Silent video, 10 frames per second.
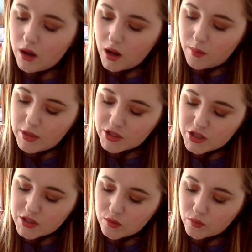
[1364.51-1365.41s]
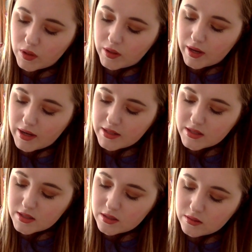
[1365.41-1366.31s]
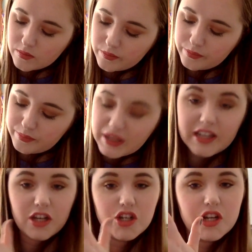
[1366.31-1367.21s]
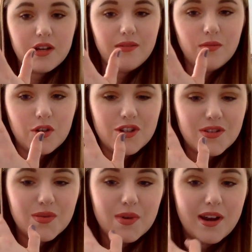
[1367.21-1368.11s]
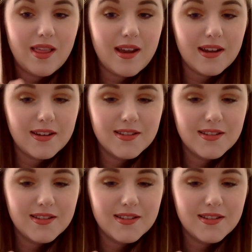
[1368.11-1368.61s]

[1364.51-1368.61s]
It's just a real nice pinky shade, which is what I like.